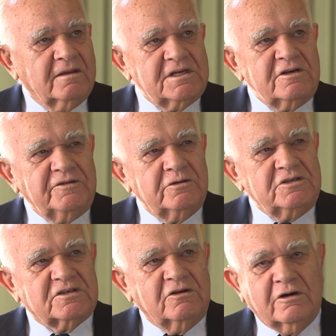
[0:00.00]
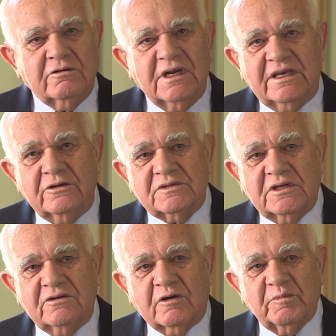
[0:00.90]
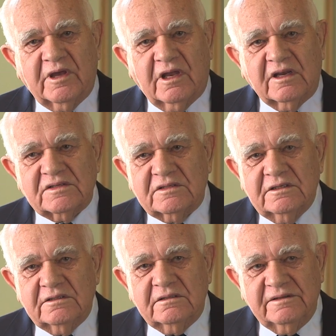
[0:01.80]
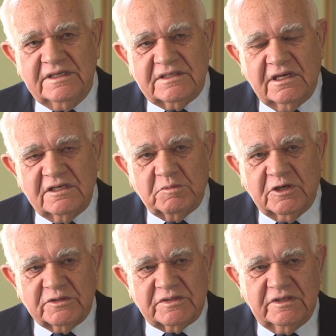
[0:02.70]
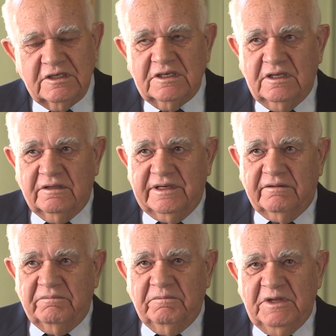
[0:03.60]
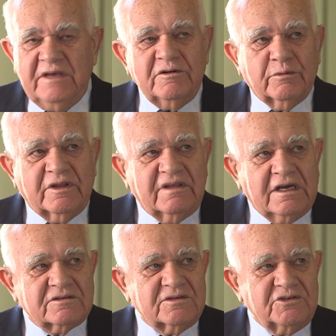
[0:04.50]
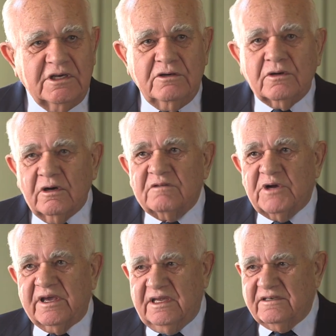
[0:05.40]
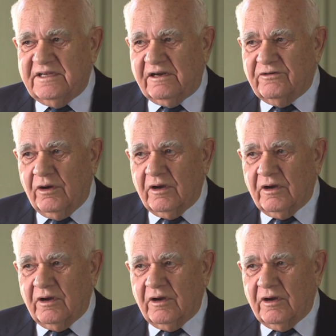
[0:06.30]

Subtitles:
Centrifuges are not really used in rock mechanics these days because even with 1,000 G, you can't break intact